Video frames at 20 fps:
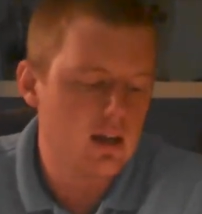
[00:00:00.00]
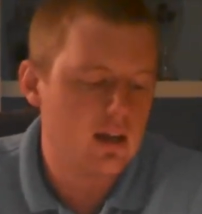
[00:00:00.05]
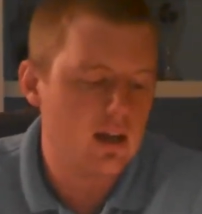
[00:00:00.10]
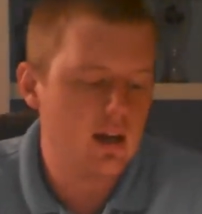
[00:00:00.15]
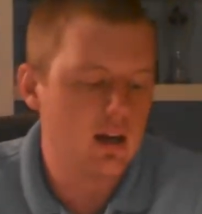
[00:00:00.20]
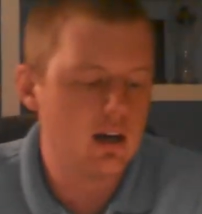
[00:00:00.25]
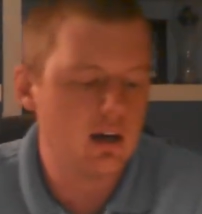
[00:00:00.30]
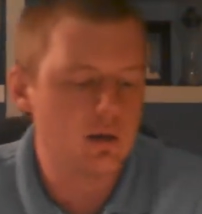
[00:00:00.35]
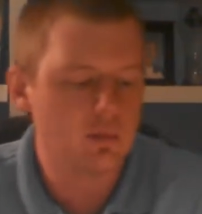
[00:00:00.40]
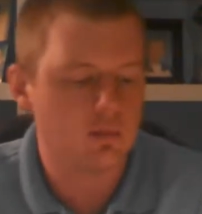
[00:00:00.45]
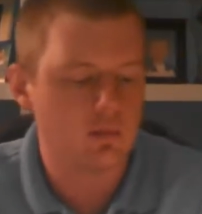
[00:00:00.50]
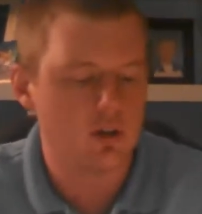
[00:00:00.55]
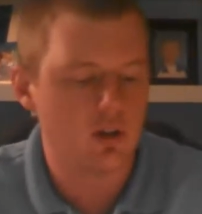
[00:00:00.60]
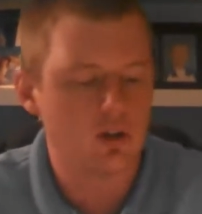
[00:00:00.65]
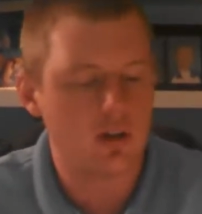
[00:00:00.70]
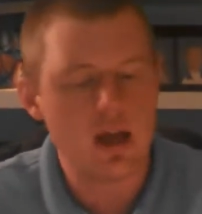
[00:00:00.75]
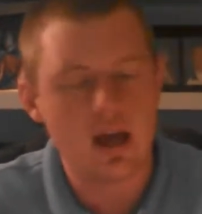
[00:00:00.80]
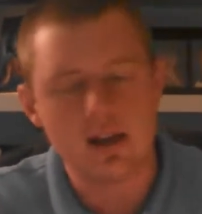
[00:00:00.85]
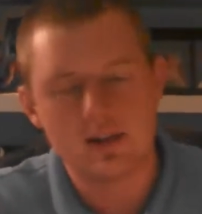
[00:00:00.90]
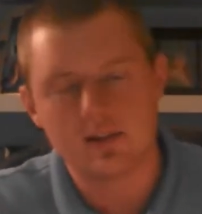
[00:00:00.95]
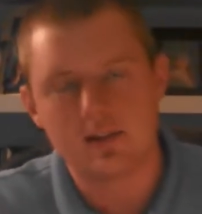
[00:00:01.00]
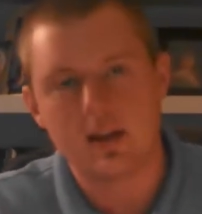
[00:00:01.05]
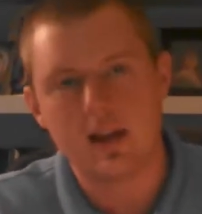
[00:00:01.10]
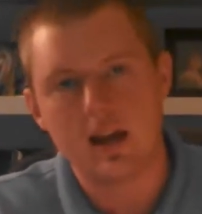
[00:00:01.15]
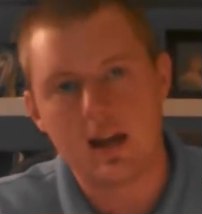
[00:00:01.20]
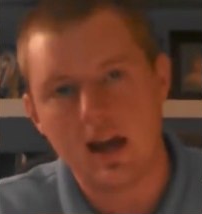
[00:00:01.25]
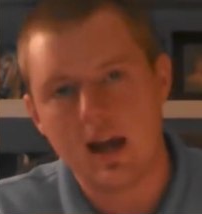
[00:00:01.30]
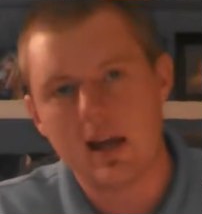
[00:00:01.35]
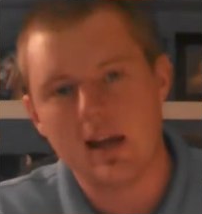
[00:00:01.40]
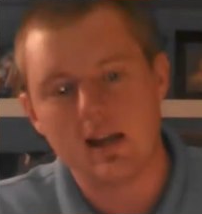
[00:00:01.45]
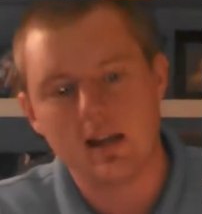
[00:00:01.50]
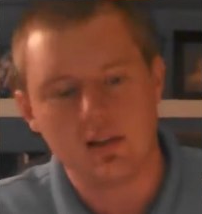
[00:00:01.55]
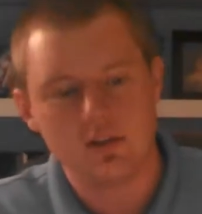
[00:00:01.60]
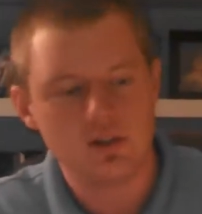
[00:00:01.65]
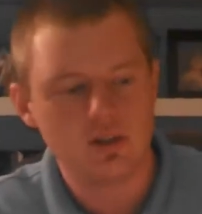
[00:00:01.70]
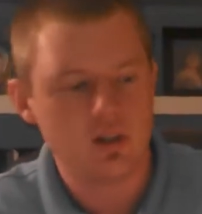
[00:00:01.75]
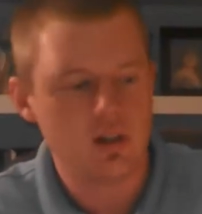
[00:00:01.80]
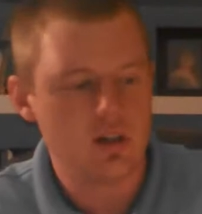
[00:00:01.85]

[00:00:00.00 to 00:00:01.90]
as they age.